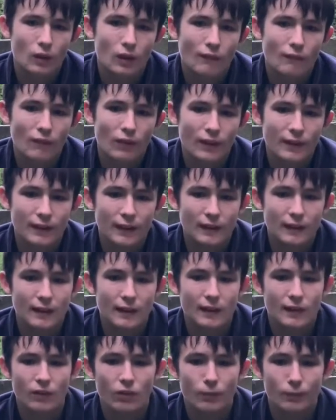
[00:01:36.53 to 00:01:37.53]

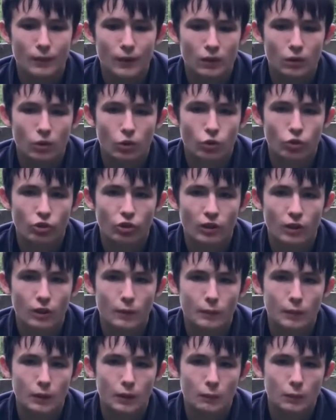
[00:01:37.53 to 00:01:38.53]
finances are a bit dodgy at the
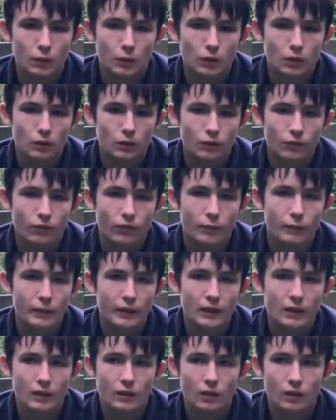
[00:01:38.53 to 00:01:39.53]
moment for
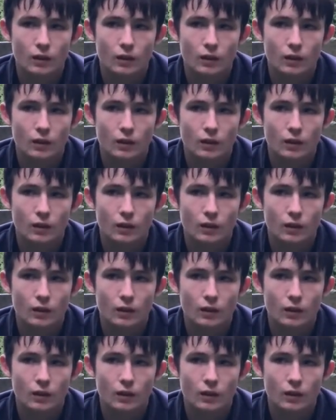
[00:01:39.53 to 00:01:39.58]
me,